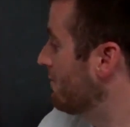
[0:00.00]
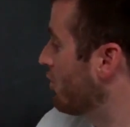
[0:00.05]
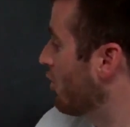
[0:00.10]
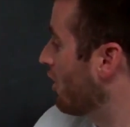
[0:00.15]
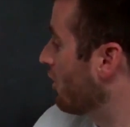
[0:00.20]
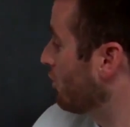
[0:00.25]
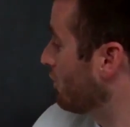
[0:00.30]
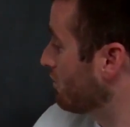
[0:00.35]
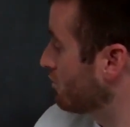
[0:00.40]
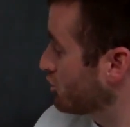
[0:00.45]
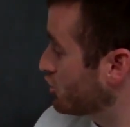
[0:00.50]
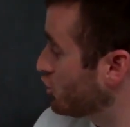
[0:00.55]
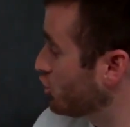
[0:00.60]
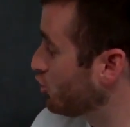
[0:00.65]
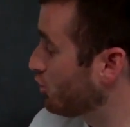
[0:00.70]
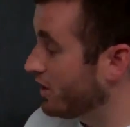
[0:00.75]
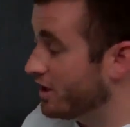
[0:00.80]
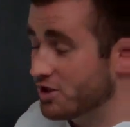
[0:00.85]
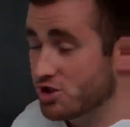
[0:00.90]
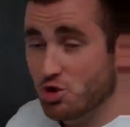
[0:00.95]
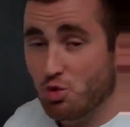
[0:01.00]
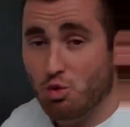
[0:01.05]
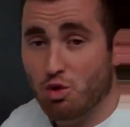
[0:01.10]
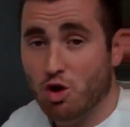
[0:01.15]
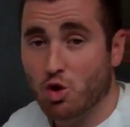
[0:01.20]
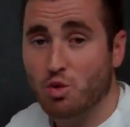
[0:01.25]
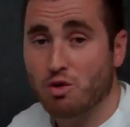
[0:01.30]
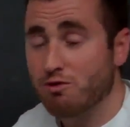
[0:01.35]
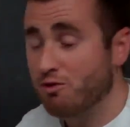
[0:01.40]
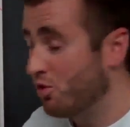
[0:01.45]
All right, we were too weak to
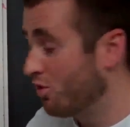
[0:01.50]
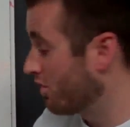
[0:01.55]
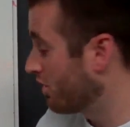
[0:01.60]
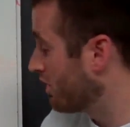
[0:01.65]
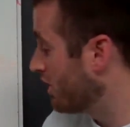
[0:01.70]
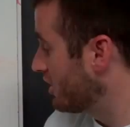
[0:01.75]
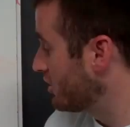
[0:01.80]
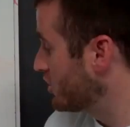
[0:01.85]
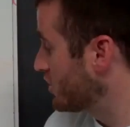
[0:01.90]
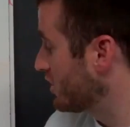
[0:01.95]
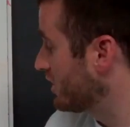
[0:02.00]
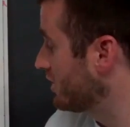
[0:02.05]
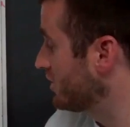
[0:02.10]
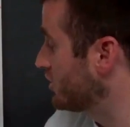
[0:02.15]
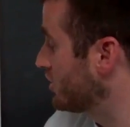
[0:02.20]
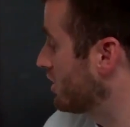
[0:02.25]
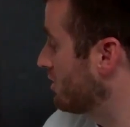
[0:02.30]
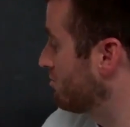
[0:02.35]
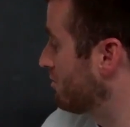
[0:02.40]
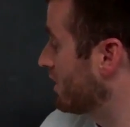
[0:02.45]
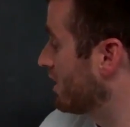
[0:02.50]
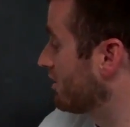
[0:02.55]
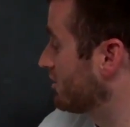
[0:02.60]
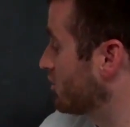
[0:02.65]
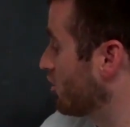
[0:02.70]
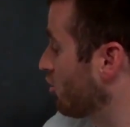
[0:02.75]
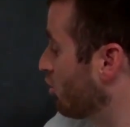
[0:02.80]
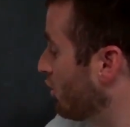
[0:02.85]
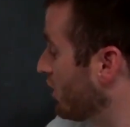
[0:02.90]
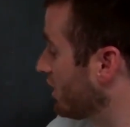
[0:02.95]
work with foreign countries
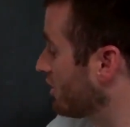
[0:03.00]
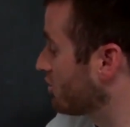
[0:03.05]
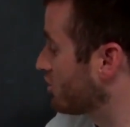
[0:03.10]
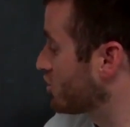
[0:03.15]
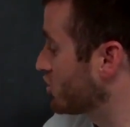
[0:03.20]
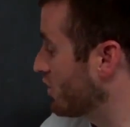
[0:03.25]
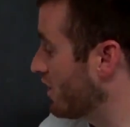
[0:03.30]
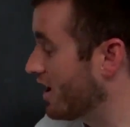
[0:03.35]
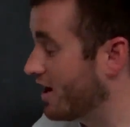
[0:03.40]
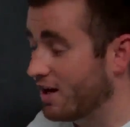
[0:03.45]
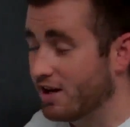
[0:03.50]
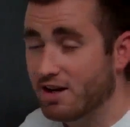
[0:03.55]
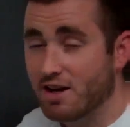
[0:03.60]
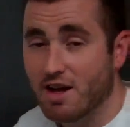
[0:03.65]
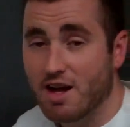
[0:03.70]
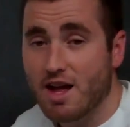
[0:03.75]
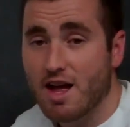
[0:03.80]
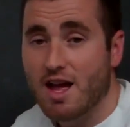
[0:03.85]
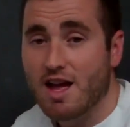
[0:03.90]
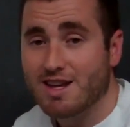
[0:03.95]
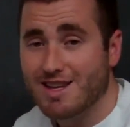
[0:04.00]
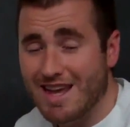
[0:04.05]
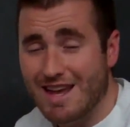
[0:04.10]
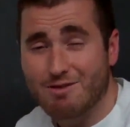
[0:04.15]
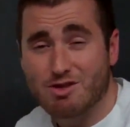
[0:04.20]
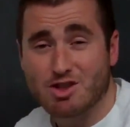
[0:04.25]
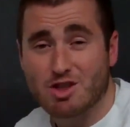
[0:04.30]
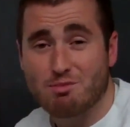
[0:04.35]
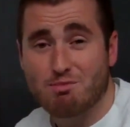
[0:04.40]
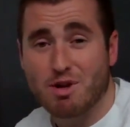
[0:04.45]
because our weaker trade
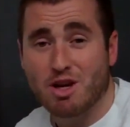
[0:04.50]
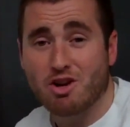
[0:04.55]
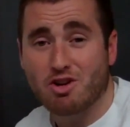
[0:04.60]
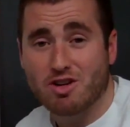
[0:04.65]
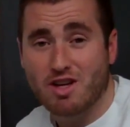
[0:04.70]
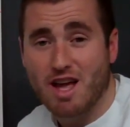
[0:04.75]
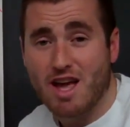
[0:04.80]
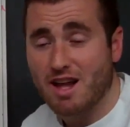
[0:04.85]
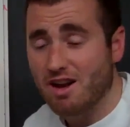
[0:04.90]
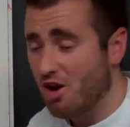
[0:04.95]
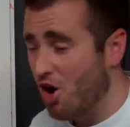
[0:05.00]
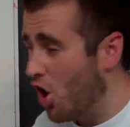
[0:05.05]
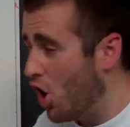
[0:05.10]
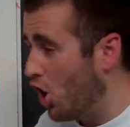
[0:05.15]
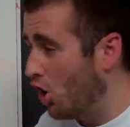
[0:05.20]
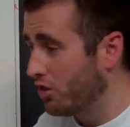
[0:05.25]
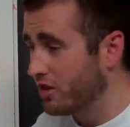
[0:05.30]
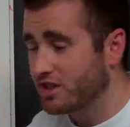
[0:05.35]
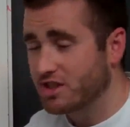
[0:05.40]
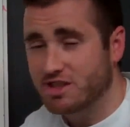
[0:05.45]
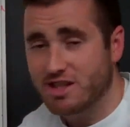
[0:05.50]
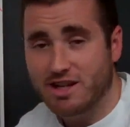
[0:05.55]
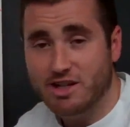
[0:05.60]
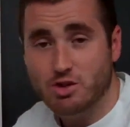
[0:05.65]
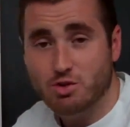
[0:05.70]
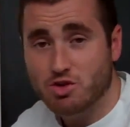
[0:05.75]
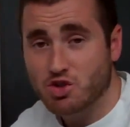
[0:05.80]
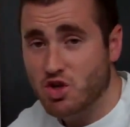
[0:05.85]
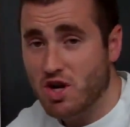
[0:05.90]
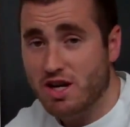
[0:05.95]
gave us a bigger debt. All the
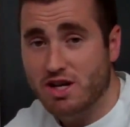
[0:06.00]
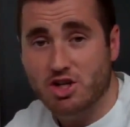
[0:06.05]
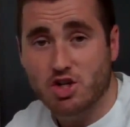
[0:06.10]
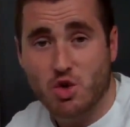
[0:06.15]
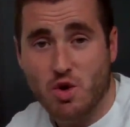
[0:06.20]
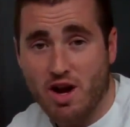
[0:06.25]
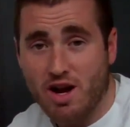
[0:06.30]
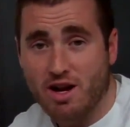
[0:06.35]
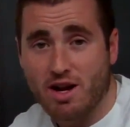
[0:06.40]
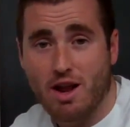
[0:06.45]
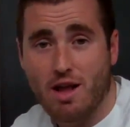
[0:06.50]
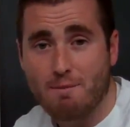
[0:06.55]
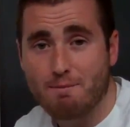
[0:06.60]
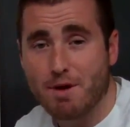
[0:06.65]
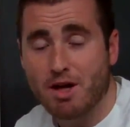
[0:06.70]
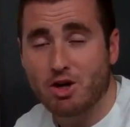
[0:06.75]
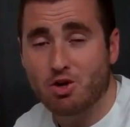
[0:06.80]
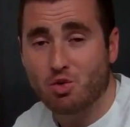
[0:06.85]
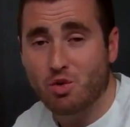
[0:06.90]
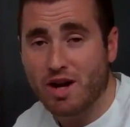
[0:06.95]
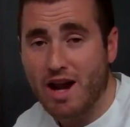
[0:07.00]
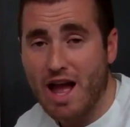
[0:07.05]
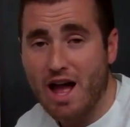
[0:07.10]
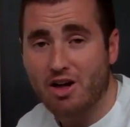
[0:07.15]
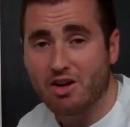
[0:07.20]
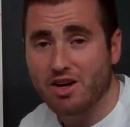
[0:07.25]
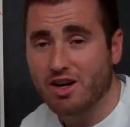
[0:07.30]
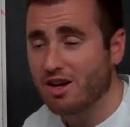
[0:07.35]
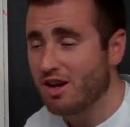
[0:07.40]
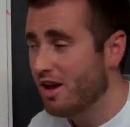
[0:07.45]
states were trying to trade, but in
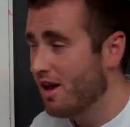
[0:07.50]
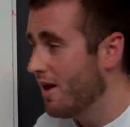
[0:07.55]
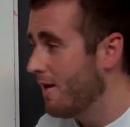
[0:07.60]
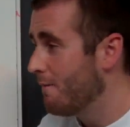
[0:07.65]
reality,